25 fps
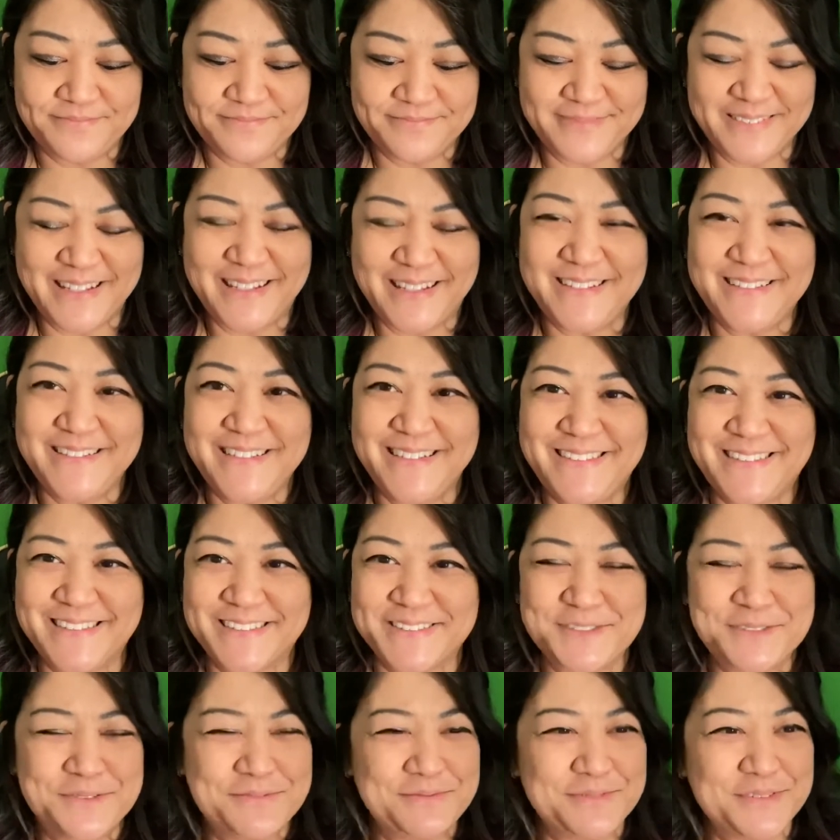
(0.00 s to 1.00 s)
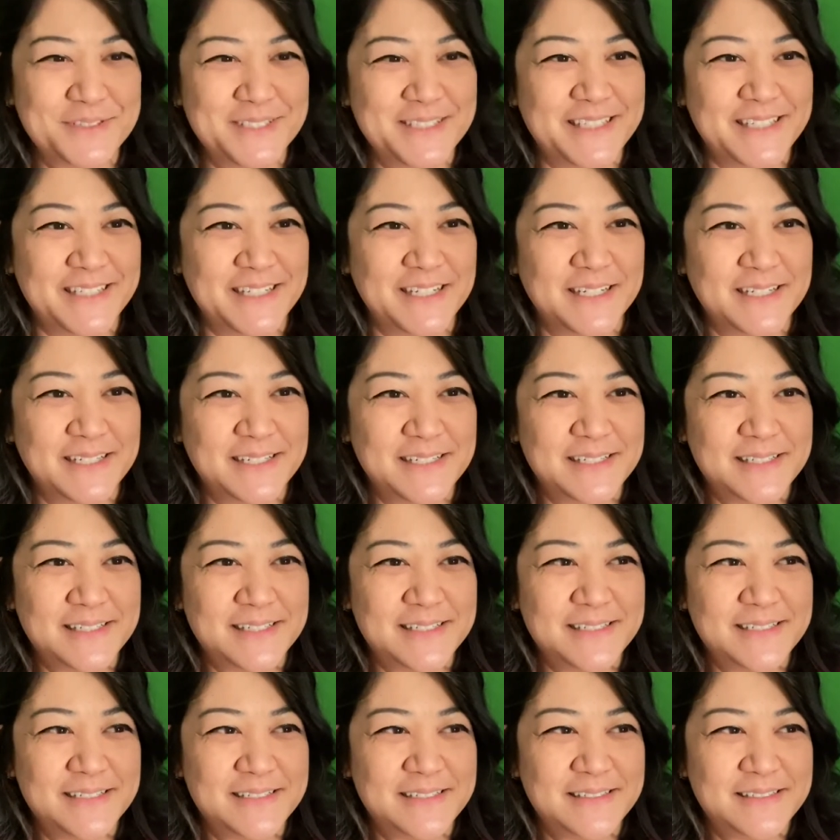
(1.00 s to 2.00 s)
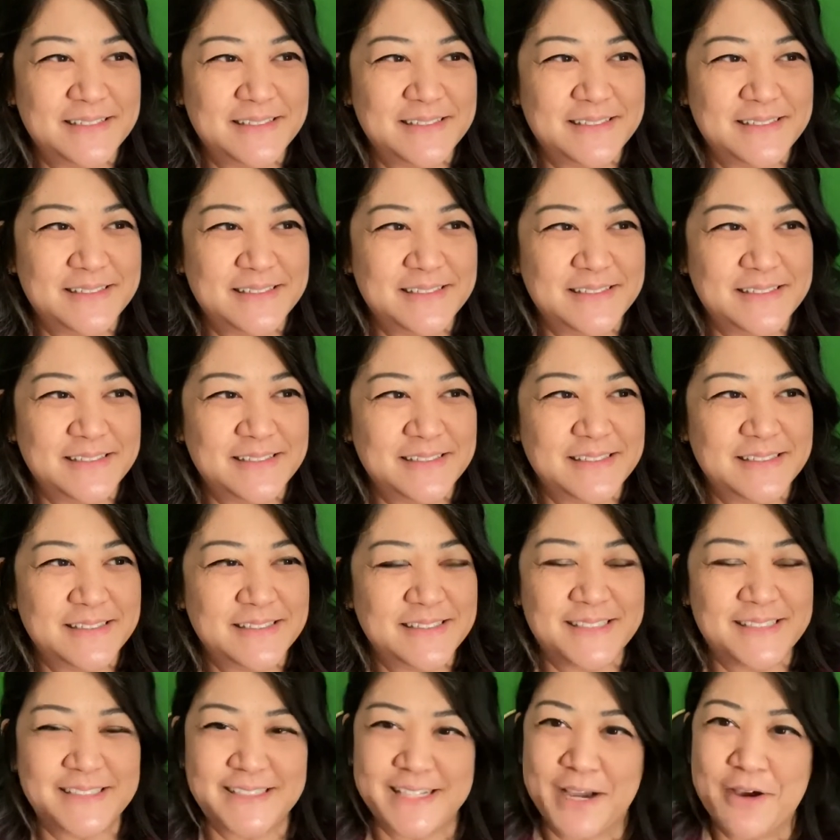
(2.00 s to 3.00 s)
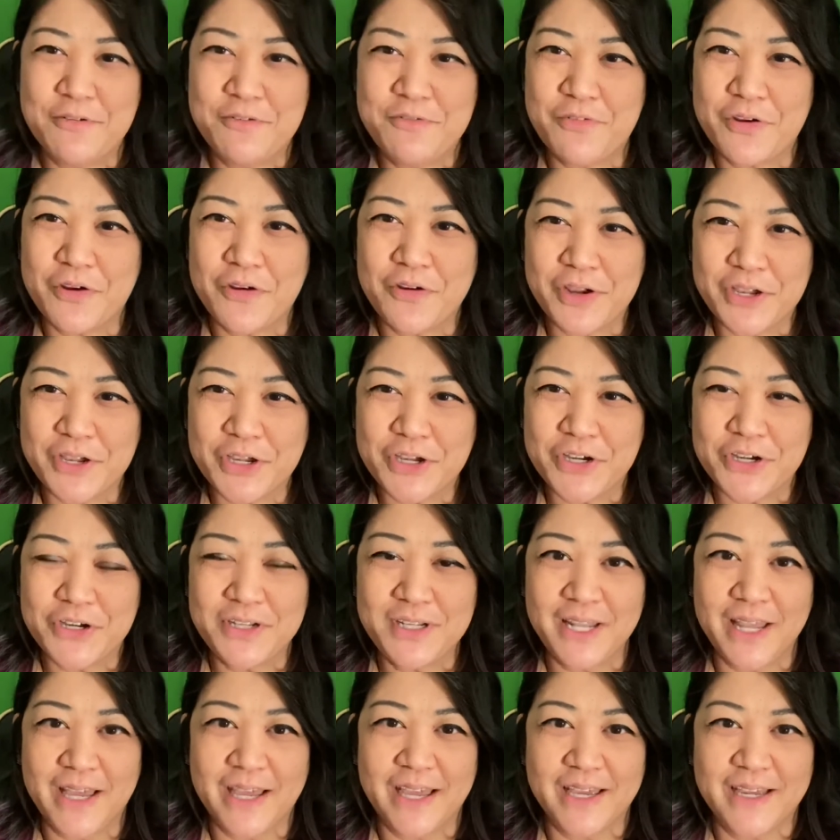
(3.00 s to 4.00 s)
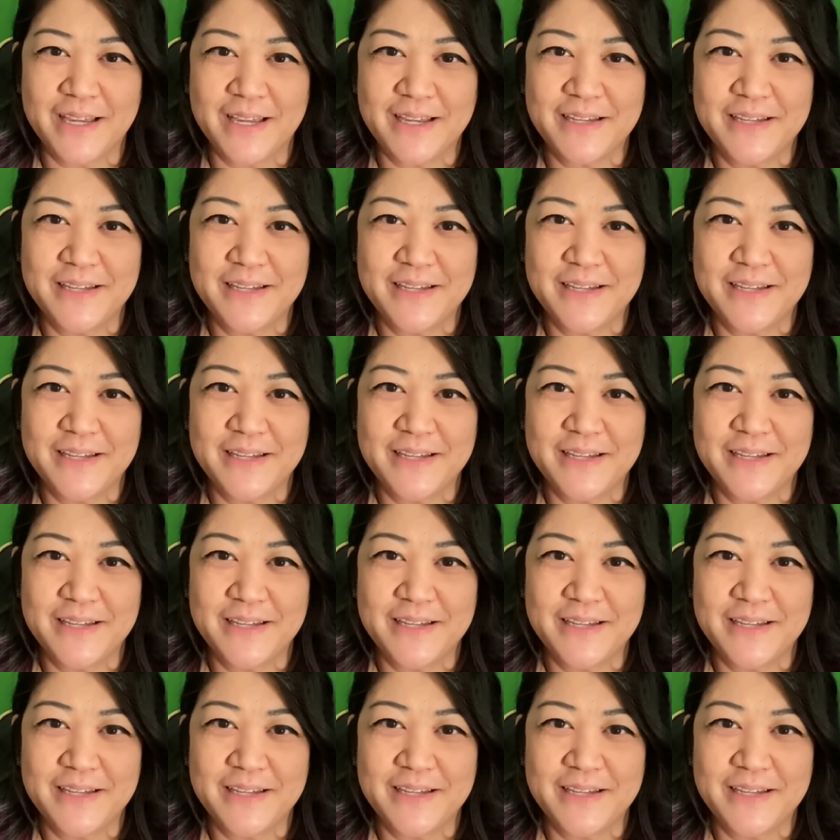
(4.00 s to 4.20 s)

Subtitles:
It doesn't really sound very good. Like,